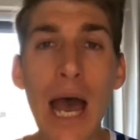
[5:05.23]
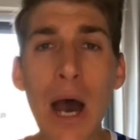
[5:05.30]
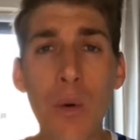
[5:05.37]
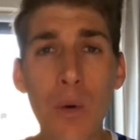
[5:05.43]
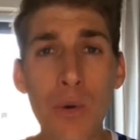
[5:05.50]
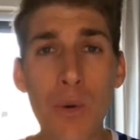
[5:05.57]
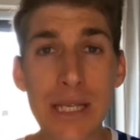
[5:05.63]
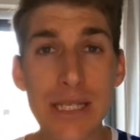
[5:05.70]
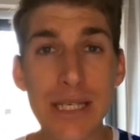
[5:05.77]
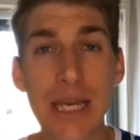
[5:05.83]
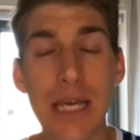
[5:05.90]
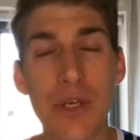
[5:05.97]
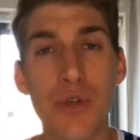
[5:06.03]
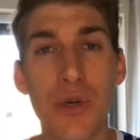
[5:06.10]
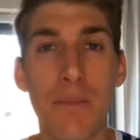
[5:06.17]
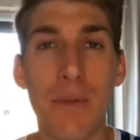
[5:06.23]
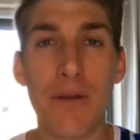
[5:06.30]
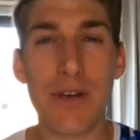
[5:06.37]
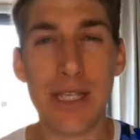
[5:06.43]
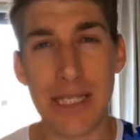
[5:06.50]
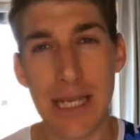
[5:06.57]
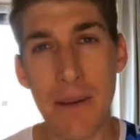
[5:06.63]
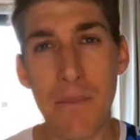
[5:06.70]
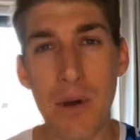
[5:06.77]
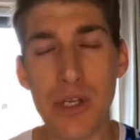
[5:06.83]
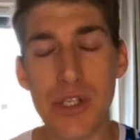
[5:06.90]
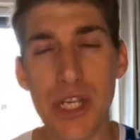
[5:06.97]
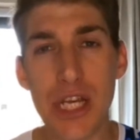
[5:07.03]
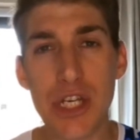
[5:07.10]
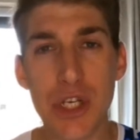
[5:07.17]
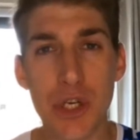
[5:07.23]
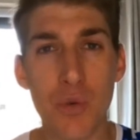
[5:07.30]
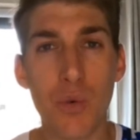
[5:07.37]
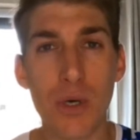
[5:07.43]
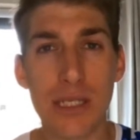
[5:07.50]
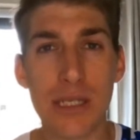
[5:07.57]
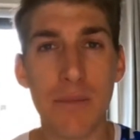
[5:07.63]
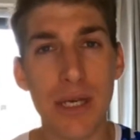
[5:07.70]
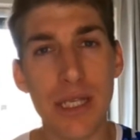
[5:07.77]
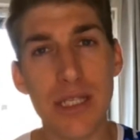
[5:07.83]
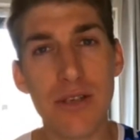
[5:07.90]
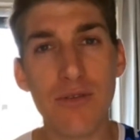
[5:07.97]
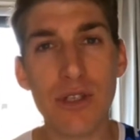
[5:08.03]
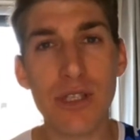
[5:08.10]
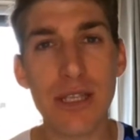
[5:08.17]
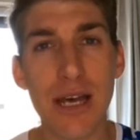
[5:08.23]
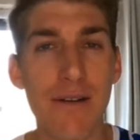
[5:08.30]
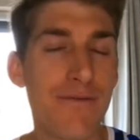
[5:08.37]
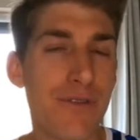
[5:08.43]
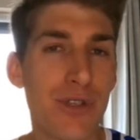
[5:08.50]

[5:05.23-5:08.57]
I would once again do a bit of a tempo session with some interval stuff.